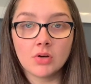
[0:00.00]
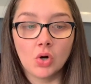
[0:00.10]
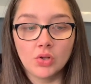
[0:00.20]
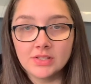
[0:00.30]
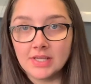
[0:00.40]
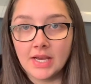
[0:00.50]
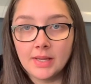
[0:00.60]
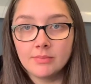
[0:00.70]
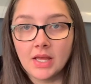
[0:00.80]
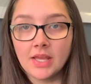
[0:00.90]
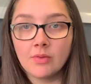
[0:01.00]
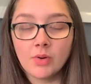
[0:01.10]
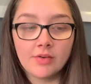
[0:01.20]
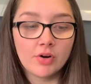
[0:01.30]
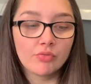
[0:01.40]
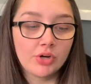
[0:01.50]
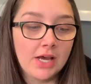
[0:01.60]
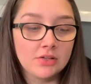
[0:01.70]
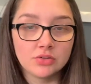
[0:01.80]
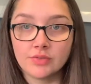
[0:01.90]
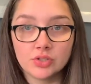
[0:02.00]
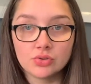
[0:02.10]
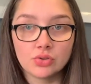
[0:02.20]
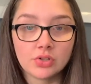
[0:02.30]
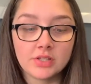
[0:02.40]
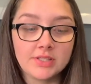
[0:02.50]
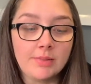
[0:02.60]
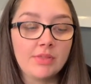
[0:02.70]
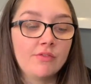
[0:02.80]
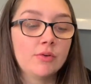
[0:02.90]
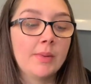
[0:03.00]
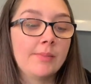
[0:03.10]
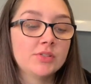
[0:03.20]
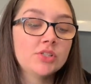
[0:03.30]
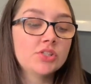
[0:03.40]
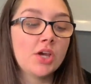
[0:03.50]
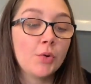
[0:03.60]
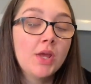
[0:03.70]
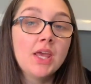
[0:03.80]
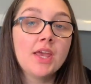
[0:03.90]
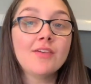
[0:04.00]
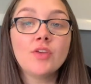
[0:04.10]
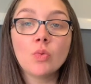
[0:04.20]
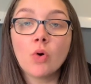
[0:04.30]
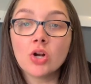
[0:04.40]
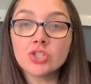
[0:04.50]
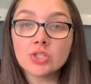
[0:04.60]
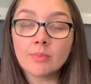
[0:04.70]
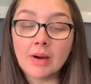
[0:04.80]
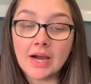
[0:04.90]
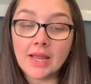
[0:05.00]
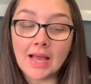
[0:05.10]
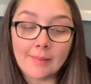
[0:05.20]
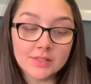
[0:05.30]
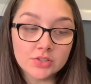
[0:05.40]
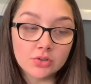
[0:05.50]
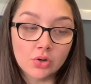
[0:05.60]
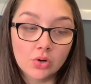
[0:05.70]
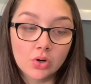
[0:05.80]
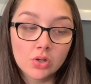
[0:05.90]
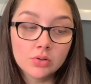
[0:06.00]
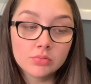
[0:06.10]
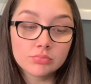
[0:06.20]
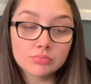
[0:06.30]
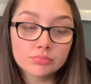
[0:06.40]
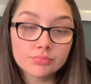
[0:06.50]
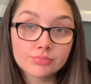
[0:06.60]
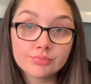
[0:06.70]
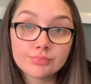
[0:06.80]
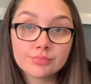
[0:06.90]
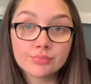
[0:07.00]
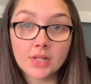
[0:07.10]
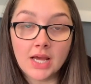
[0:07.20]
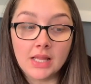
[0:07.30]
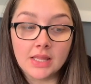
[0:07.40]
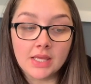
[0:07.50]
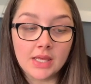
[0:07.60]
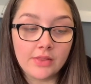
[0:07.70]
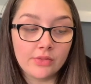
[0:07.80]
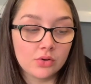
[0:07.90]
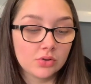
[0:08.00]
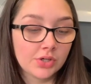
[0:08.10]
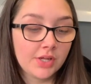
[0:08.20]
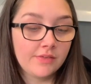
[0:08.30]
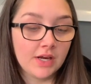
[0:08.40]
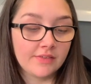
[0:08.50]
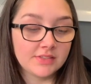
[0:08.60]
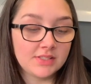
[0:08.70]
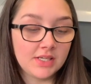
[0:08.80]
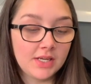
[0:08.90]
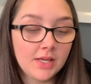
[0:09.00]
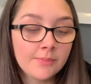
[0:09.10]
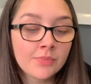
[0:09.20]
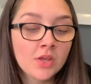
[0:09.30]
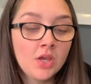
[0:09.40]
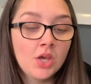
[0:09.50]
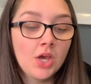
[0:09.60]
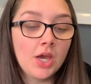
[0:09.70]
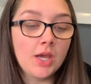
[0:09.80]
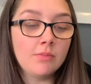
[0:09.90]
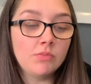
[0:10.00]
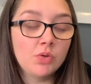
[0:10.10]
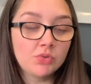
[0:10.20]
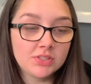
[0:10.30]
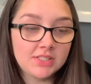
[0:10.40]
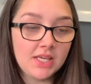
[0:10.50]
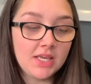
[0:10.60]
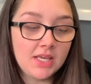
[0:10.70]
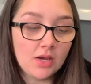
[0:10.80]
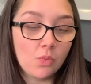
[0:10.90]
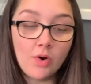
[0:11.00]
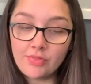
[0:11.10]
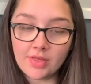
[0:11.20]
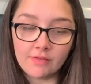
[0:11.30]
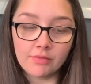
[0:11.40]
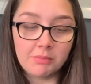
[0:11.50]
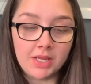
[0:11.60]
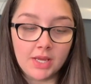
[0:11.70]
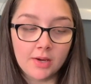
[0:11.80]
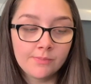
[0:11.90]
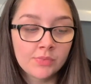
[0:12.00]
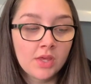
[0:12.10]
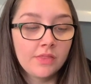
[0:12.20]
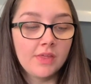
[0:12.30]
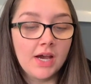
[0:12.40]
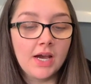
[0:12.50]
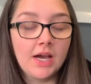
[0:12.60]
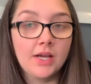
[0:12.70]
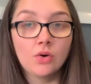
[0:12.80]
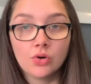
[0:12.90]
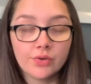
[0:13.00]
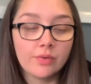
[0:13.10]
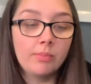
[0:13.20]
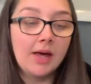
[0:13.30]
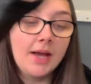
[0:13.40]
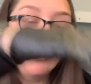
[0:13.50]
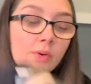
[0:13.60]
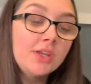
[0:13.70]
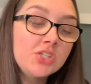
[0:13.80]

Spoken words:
all the time. Like whenever I run out of stuff, I just order the same thing from Amazon. So if you watched my Amazon haul, I'll link it in the corner if you haven't seen it. You will see one thing from here that I order from there, which